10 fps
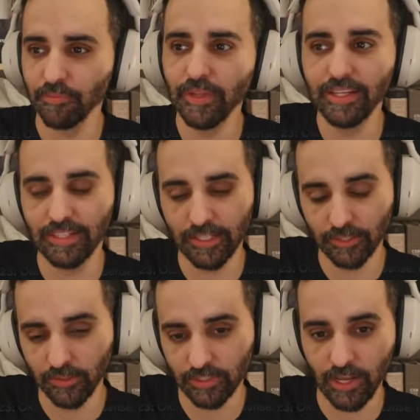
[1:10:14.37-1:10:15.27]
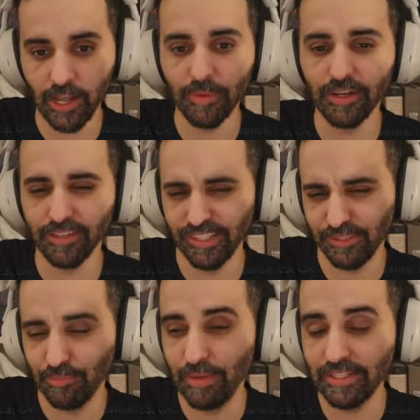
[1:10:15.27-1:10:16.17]
it takes a long time, and it
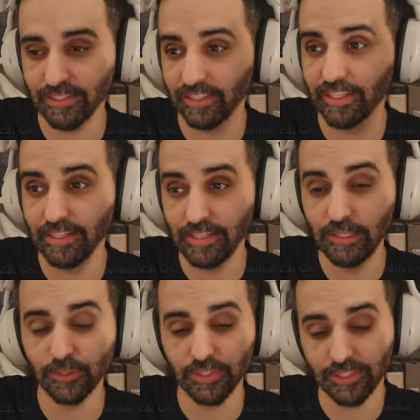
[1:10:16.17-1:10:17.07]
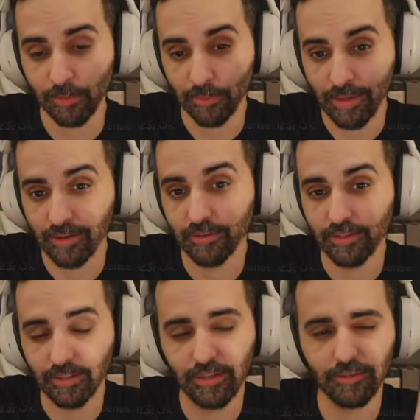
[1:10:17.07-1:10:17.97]
basically deals the same amount
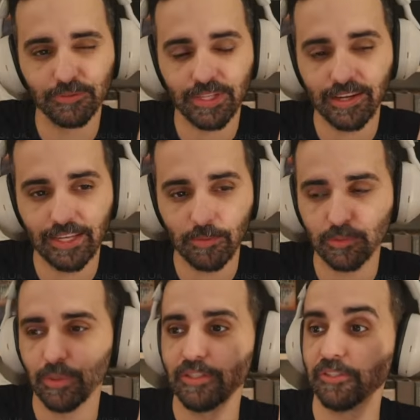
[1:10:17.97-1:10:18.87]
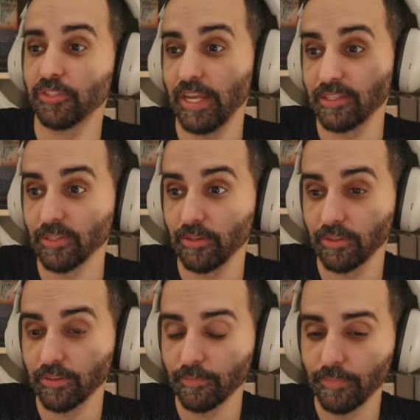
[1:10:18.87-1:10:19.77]
of static damage, but just takes
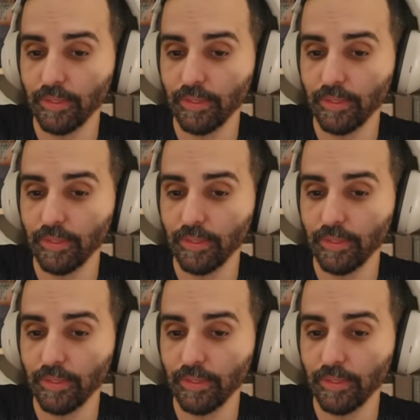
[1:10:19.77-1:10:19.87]
longer.